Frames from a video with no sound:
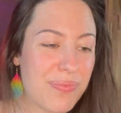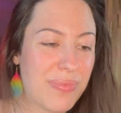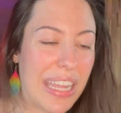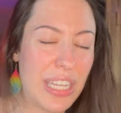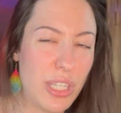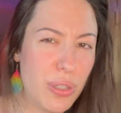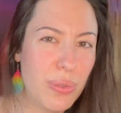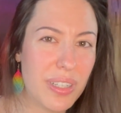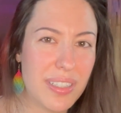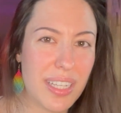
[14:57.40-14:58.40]
And you
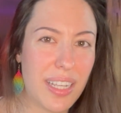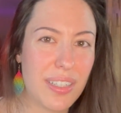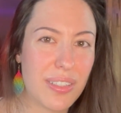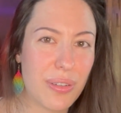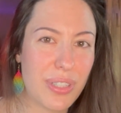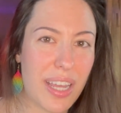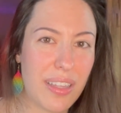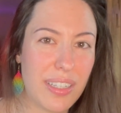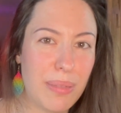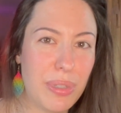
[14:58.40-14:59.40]
contain
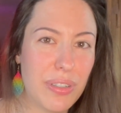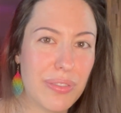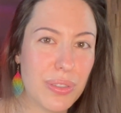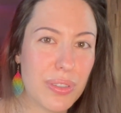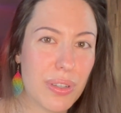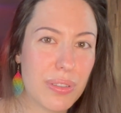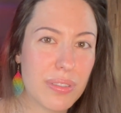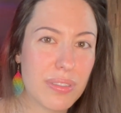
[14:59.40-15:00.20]
totality, beautiful soul.